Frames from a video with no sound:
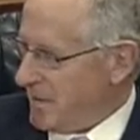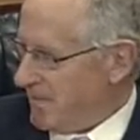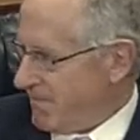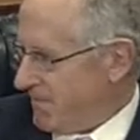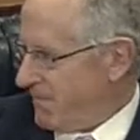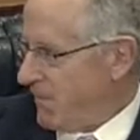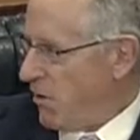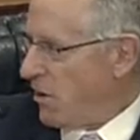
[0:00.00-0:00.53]

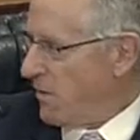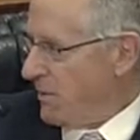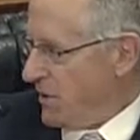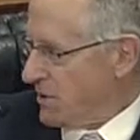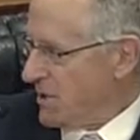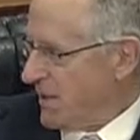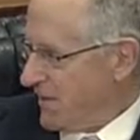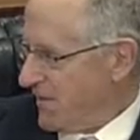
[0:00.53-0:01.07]
farm
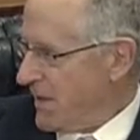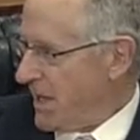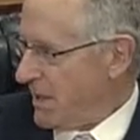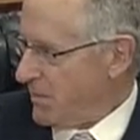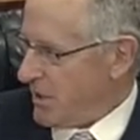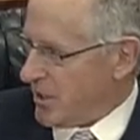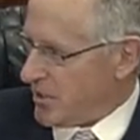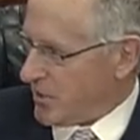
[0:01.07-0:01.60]
bills in
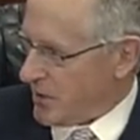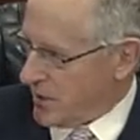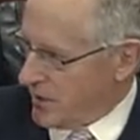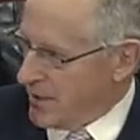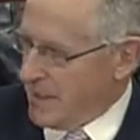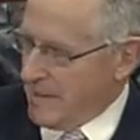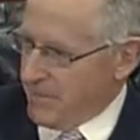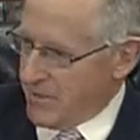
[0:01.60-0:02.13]
effect, because of
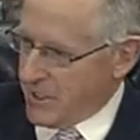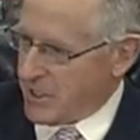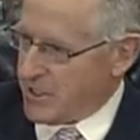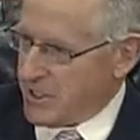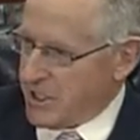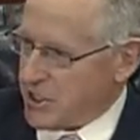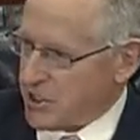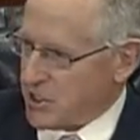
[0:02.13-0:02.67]
the
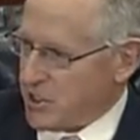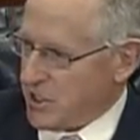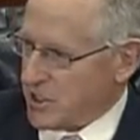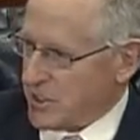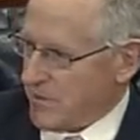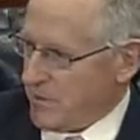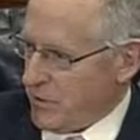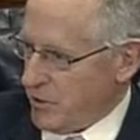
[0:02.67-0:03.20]
contentiousness
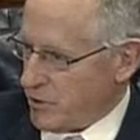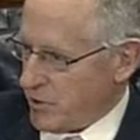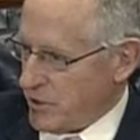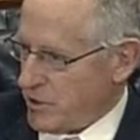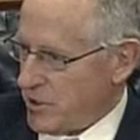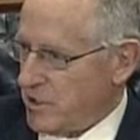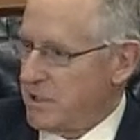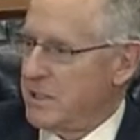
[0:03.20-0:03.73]
of
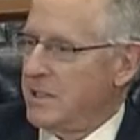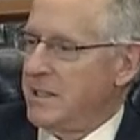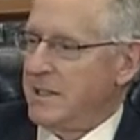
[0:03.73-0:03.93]
nutrition